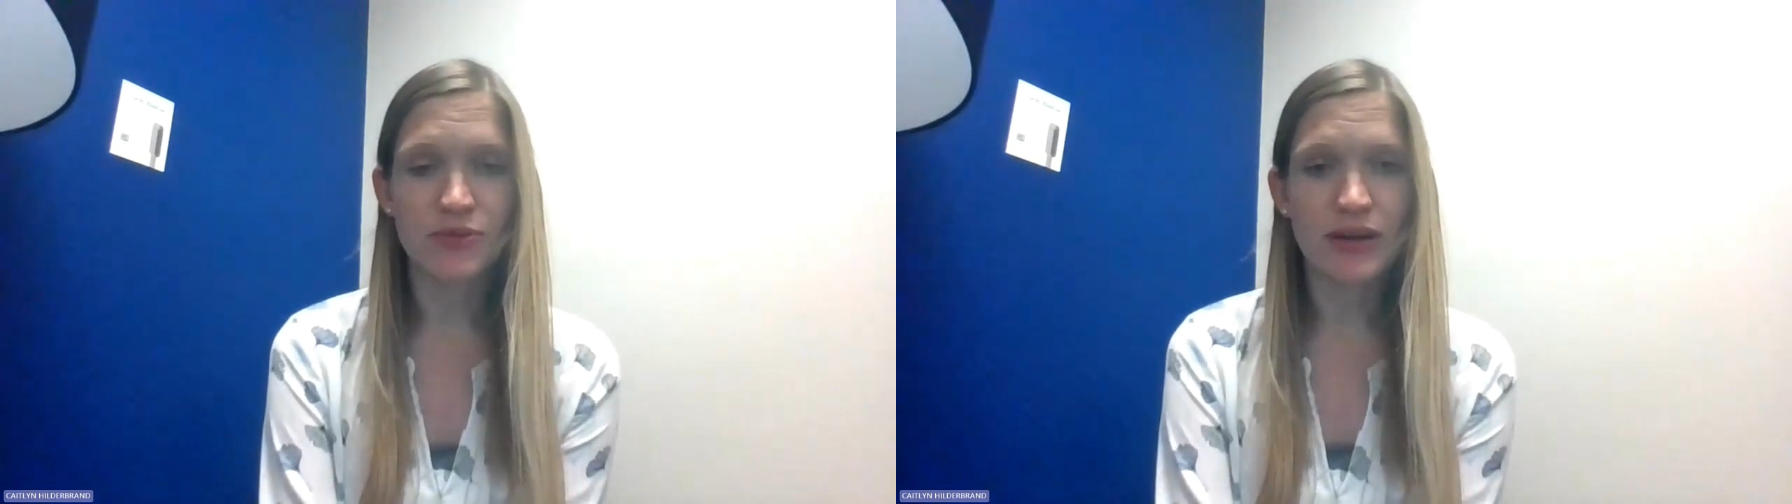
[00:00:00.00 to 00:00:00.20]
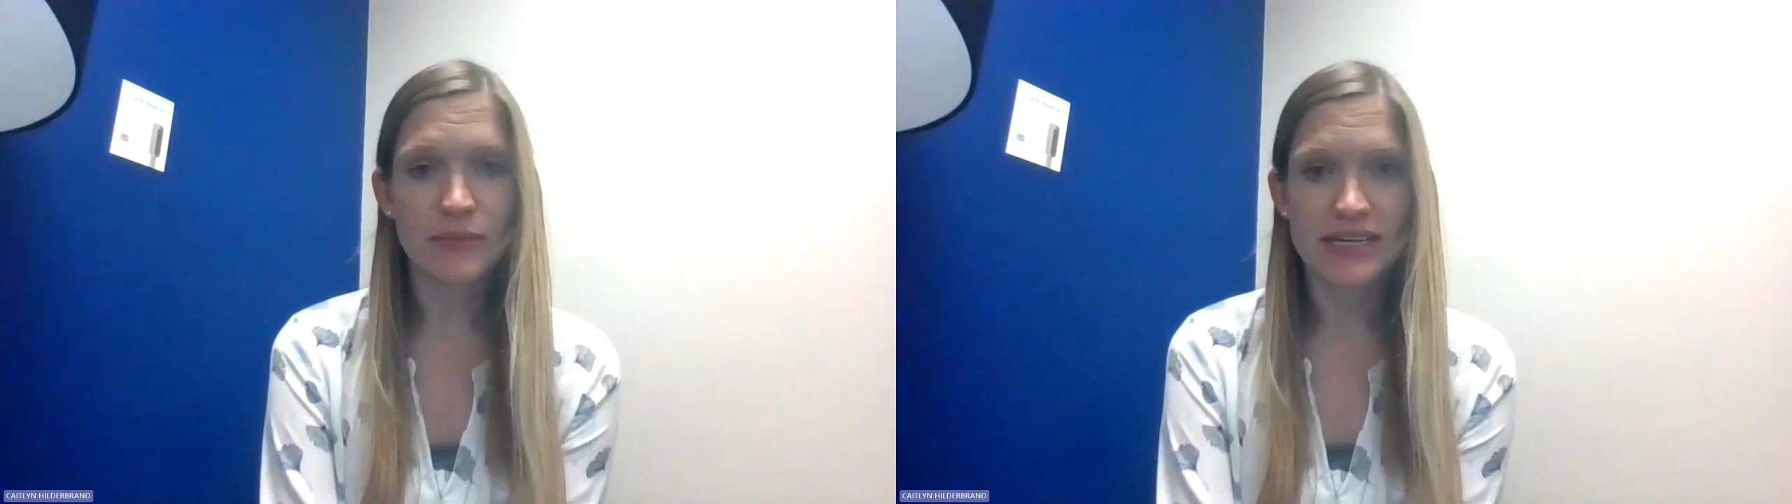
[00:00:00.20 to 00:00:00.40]

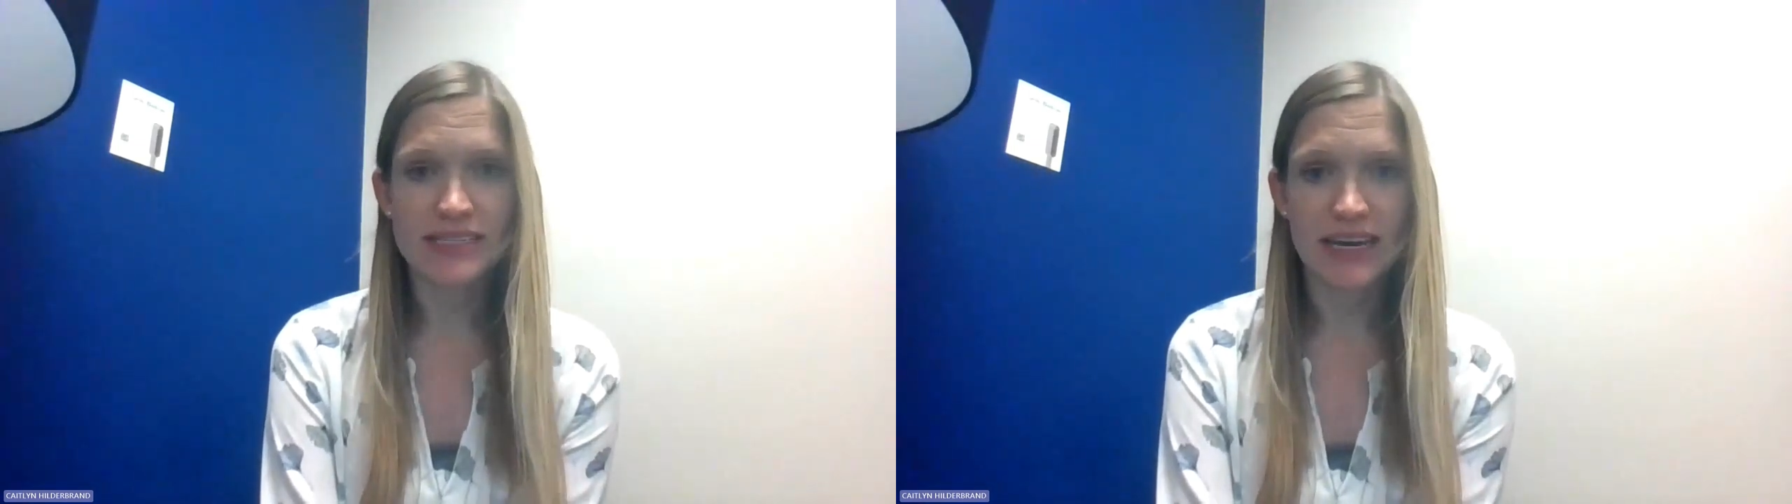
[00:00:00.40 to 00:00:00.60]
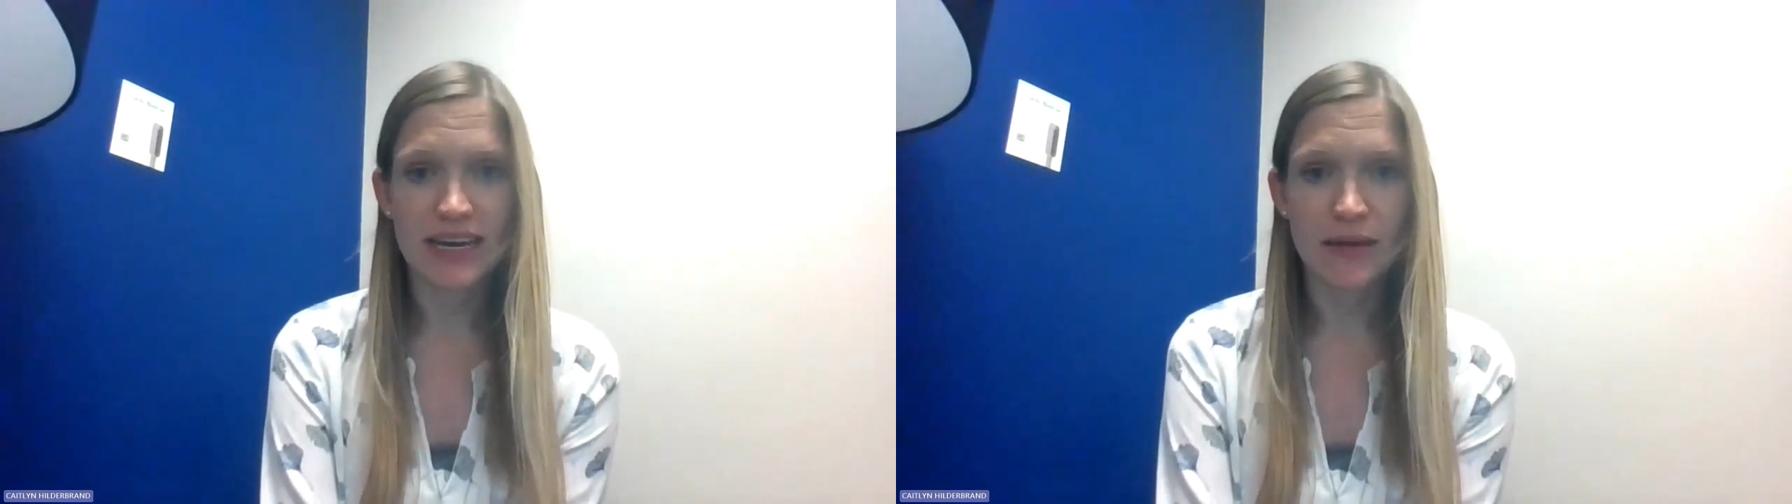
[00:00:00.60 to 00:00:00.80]
Throughout my
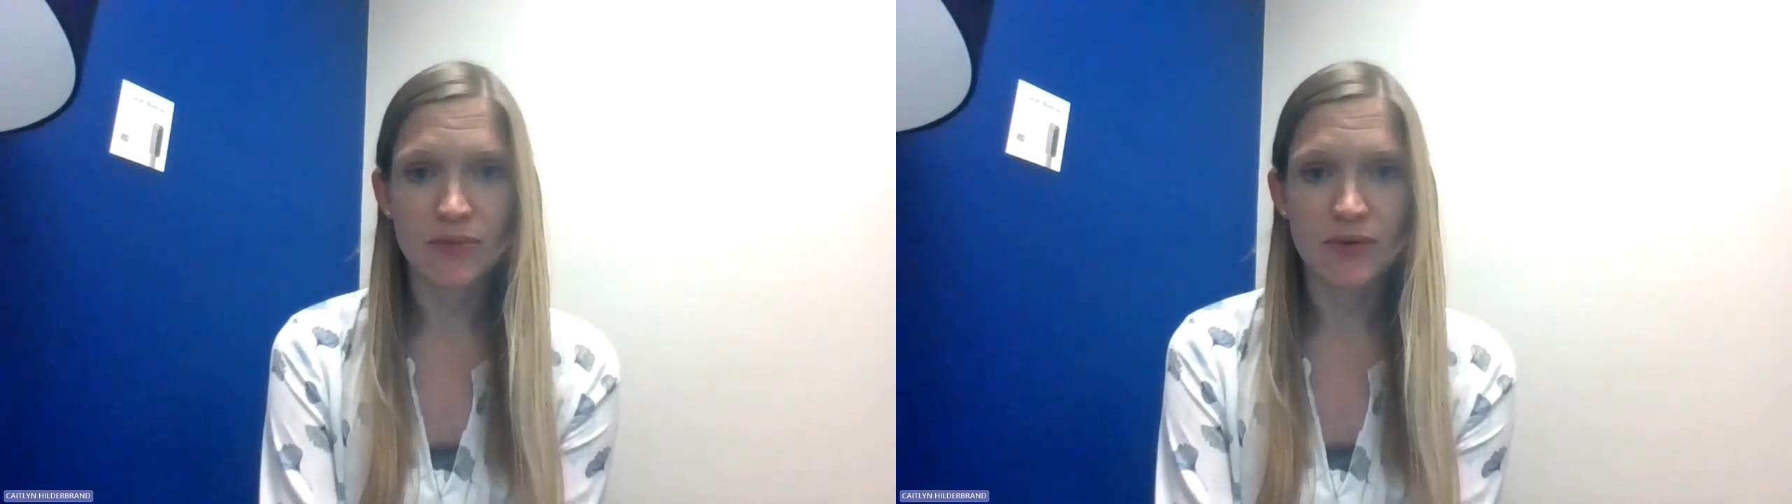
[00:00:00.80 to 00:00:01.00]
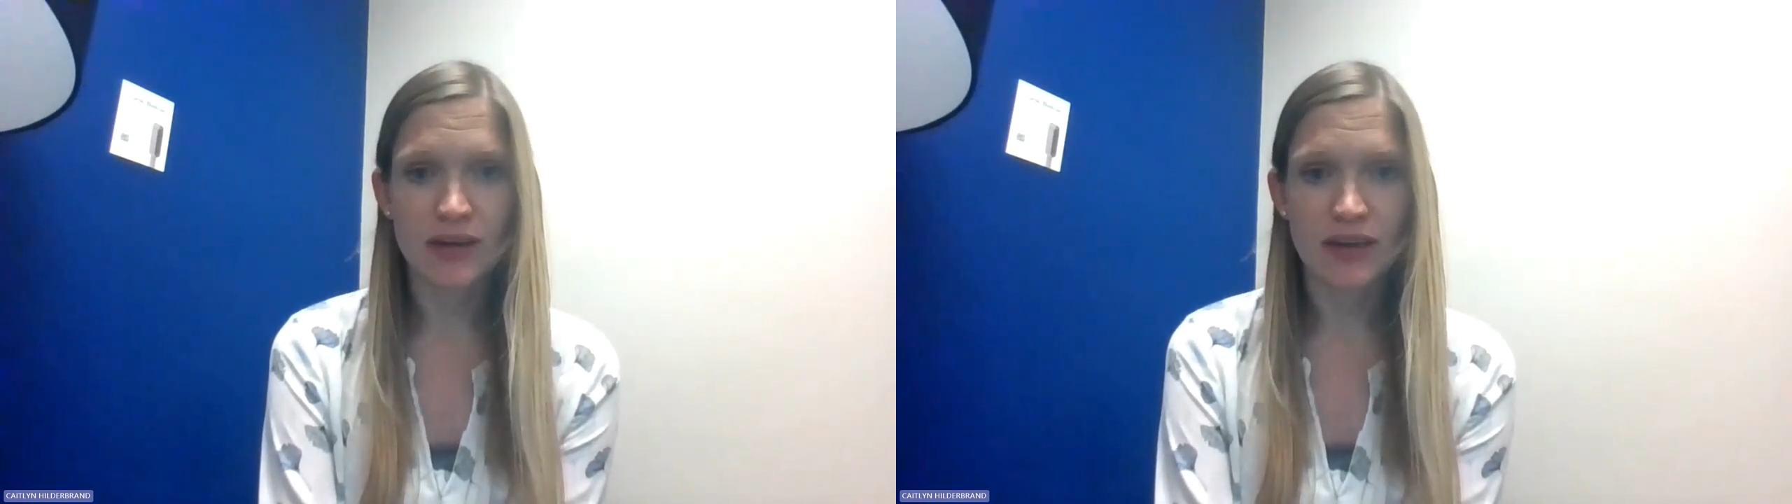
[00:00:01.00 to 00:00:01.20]
time